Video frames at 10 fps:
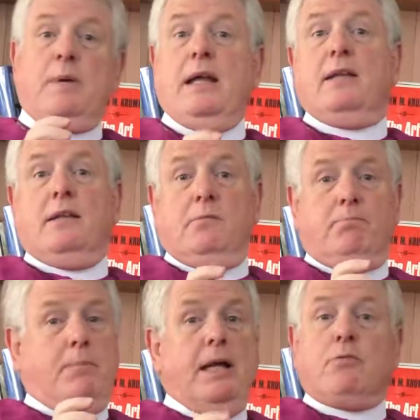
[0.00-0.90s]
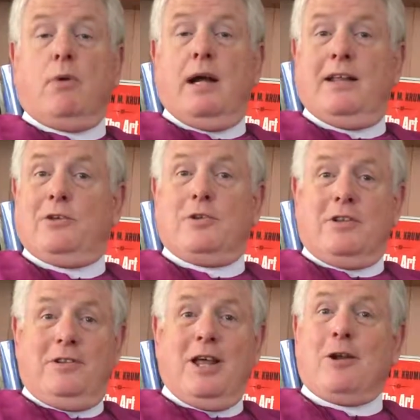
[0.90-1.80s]
baked right into
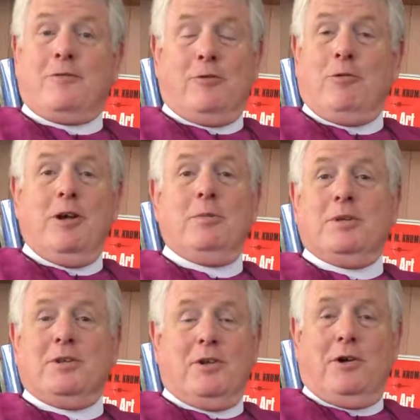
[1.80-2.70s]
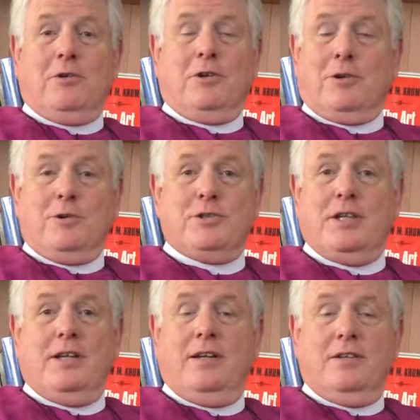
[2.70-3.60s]
the letter of agreement that all
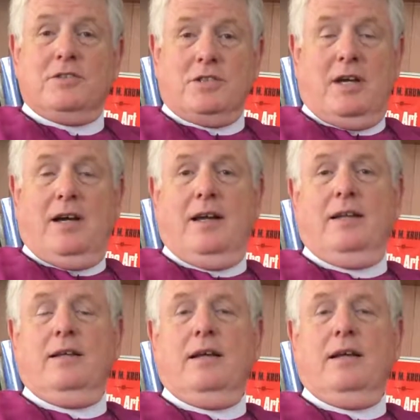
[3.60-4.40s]
clergy sign.